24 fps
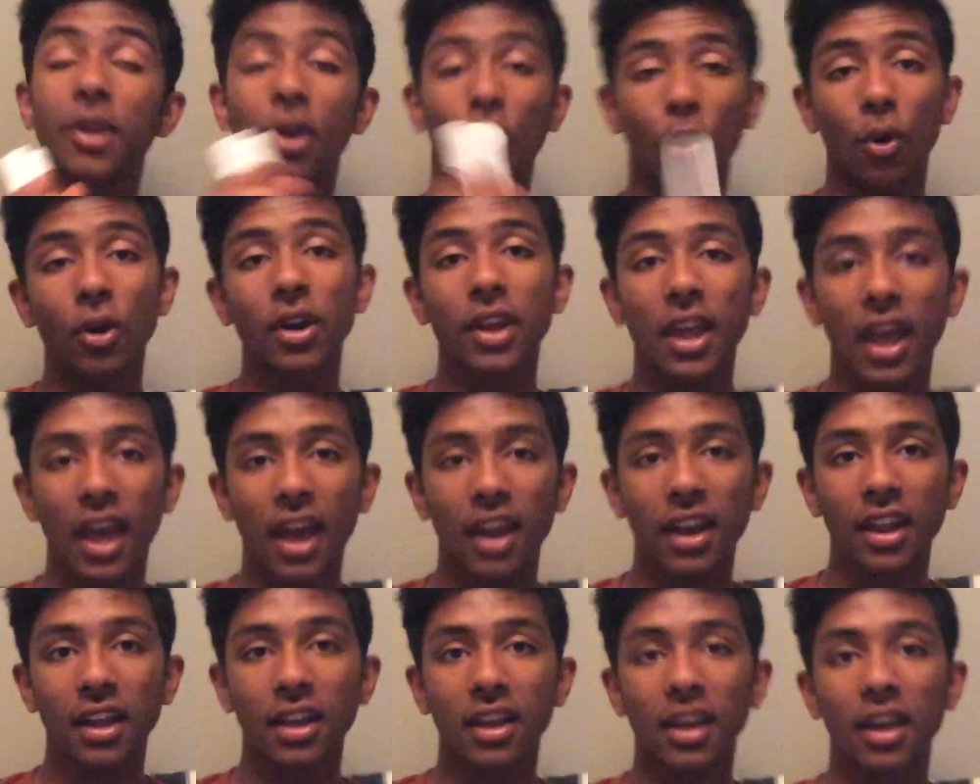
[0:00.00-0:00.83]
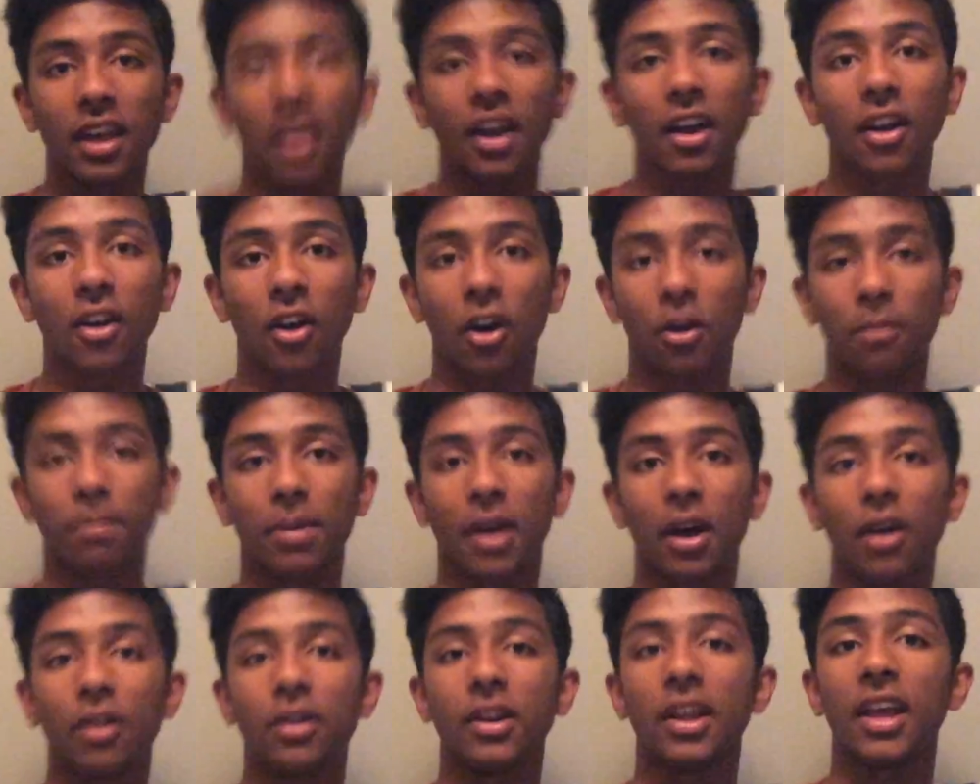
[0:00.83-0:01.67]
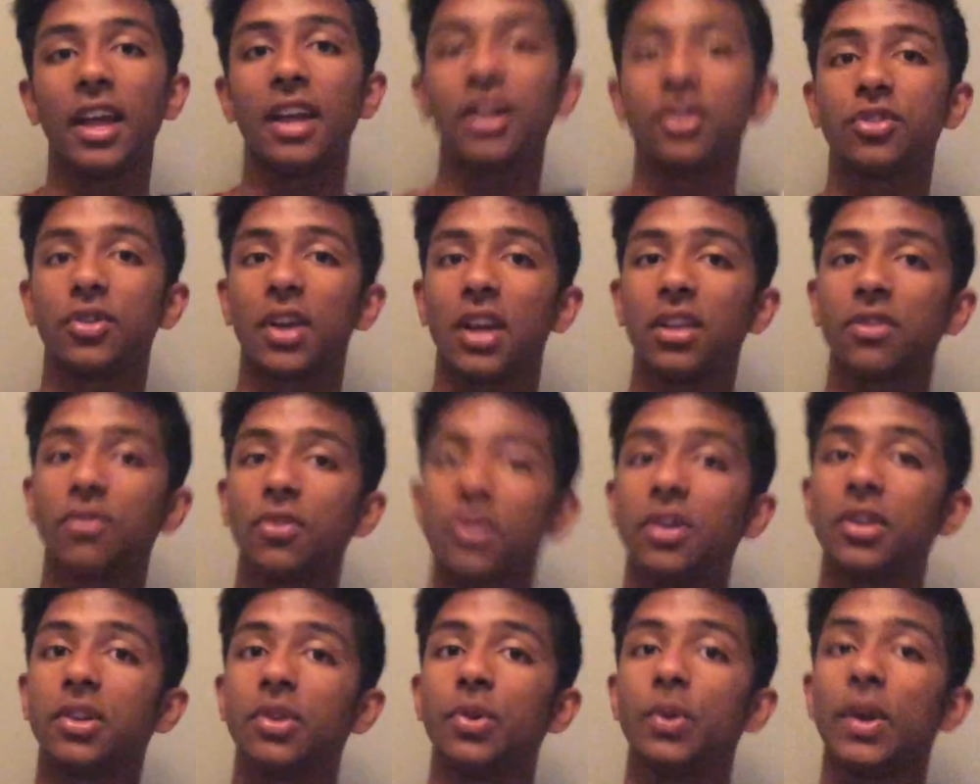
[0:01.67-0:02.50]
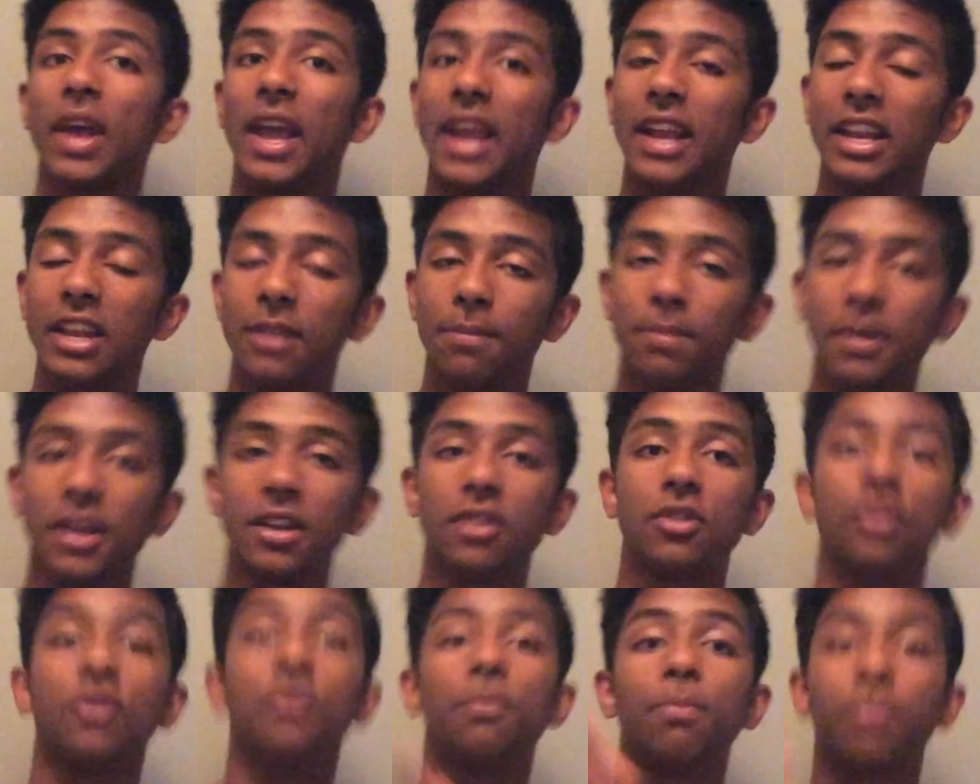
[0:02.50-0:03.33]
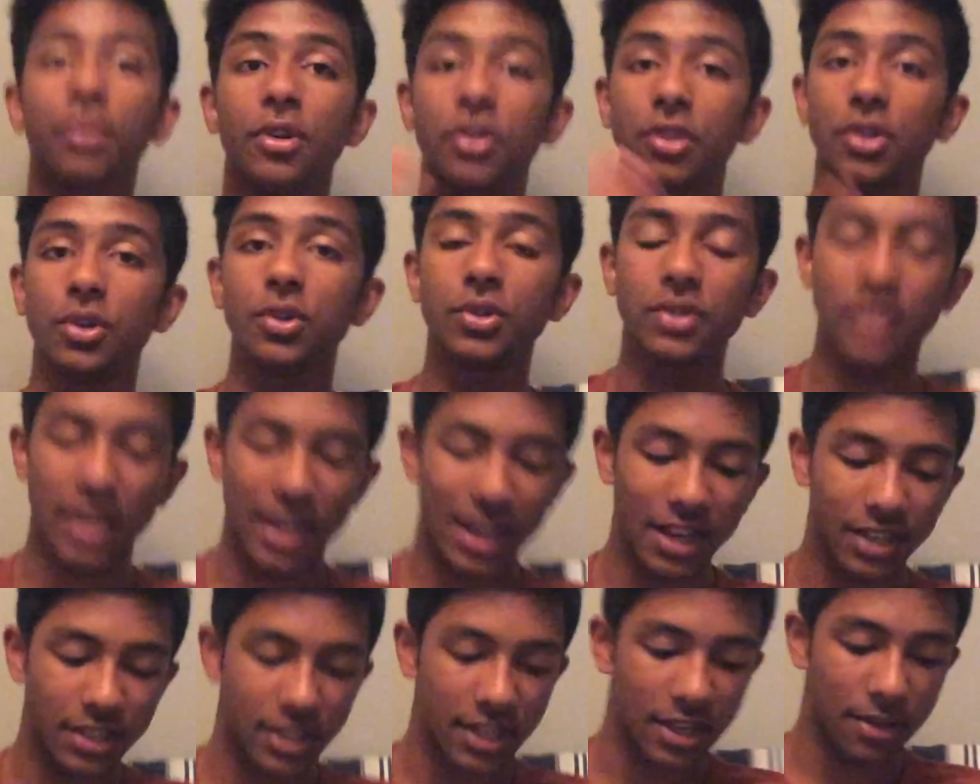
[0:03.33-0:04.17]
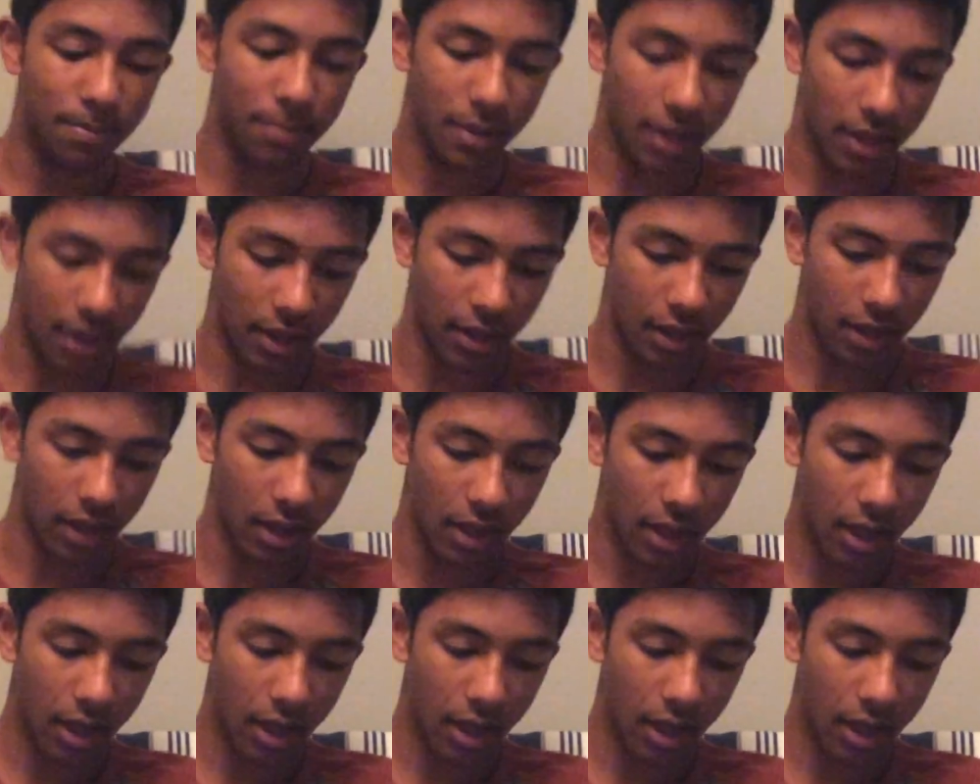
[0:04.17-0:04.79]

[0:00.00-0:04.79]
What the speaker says: organic compound and transfer it to ADP to produce ATP.